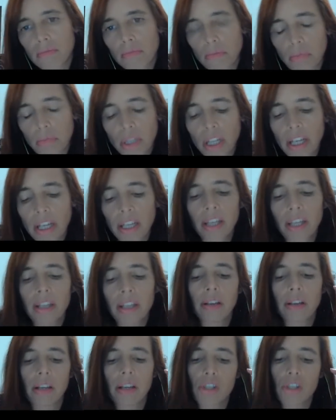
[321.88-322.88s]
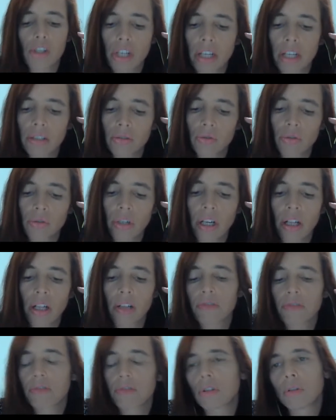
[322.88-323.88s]
playing in
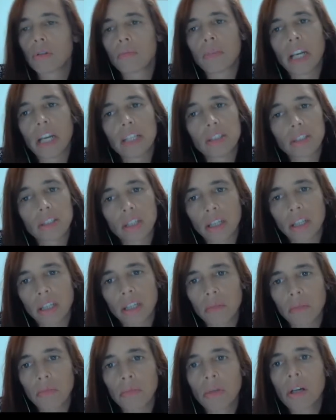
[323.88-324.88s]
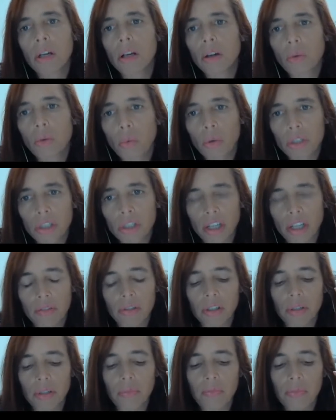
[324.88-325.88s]
general, from a team,
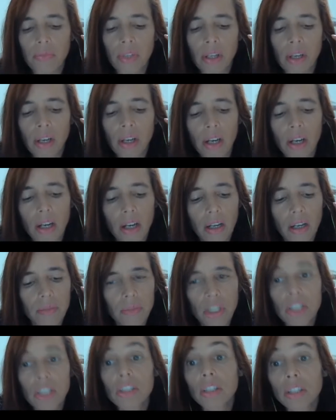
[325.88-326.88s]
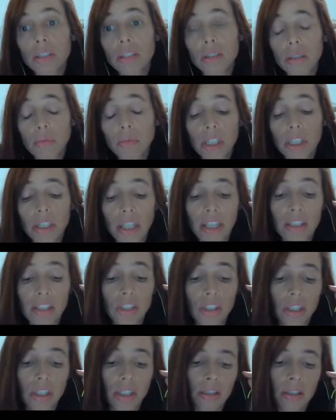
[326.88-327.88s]
whatever. There's
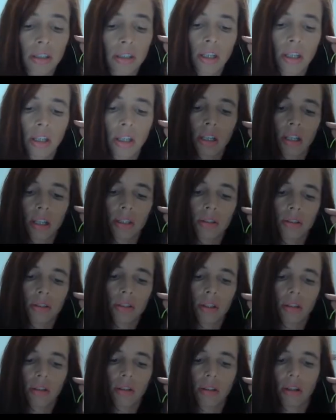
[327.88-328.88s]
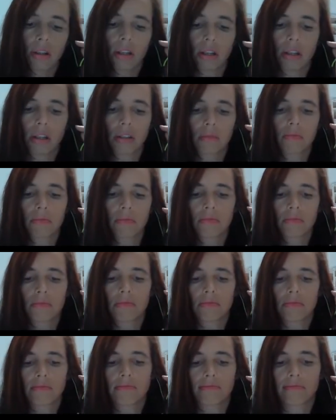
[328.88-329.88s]
intimidation. So
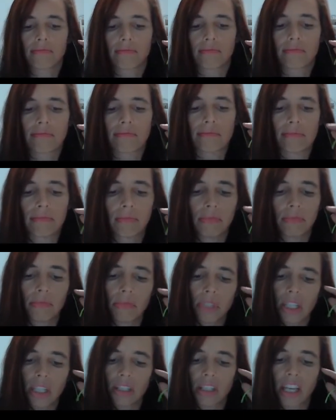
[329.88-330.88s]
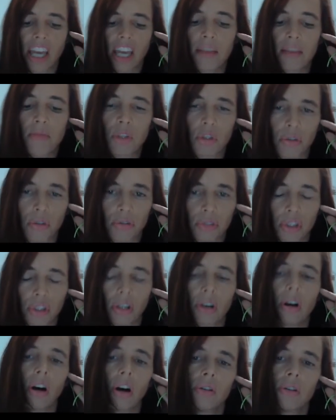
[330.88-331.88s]
yeah, the aims of
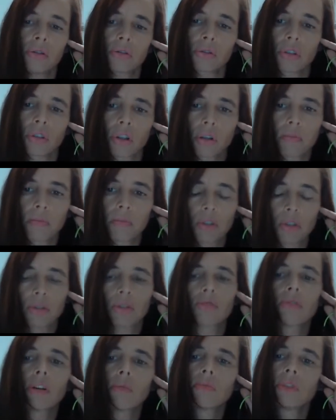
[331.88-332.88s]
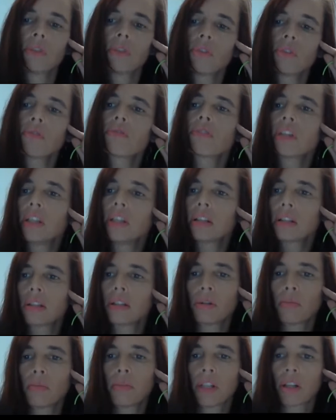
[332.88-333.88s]
your own group, so the group you feel
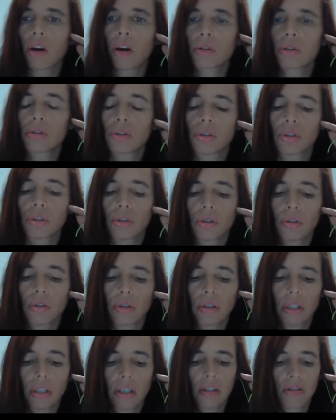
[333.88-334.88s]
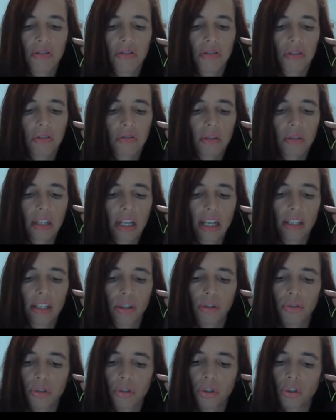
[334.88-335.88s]
you belong to, is kind
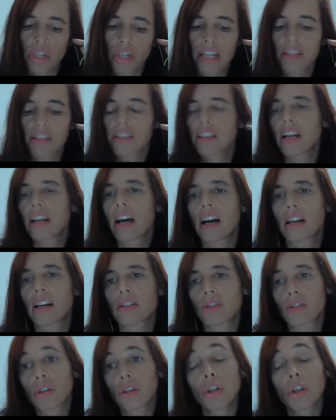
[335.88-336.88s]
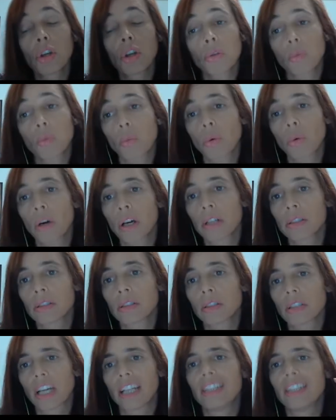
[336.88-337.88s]
of stressed as the good
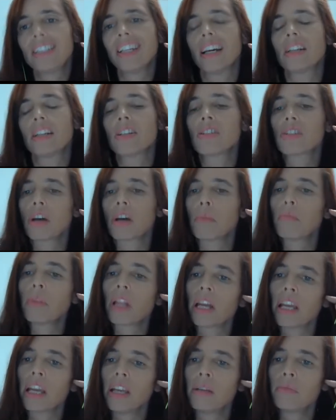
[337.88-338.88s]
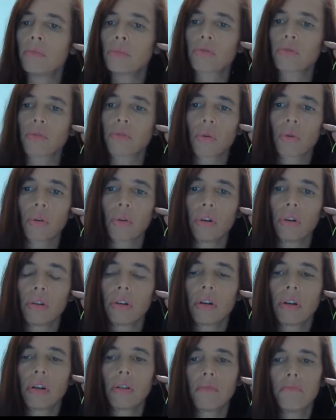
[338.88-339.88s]
ones, and the others are blamed
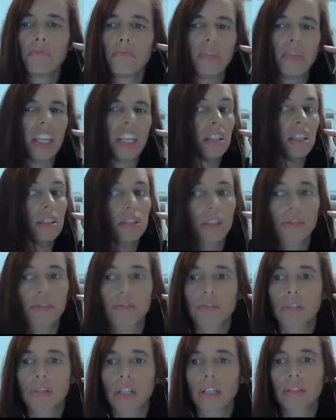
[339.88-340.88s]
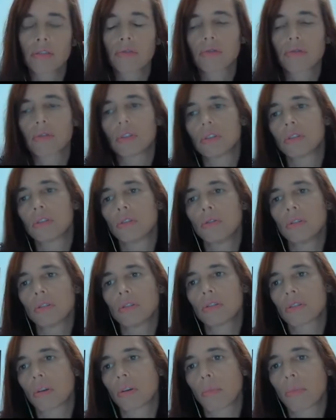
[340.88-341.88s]
for being different, for doing
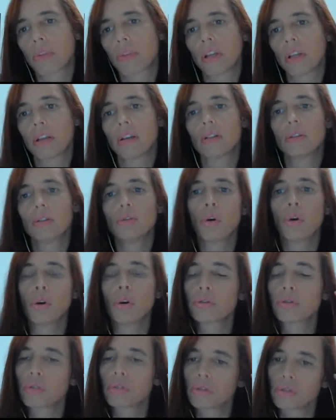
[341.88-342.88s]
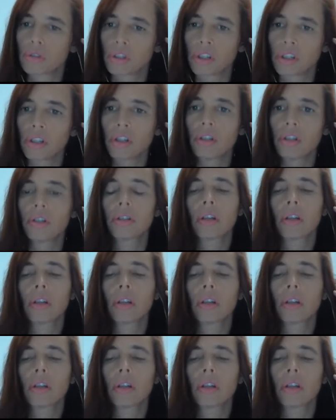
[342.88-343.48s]
something not as good.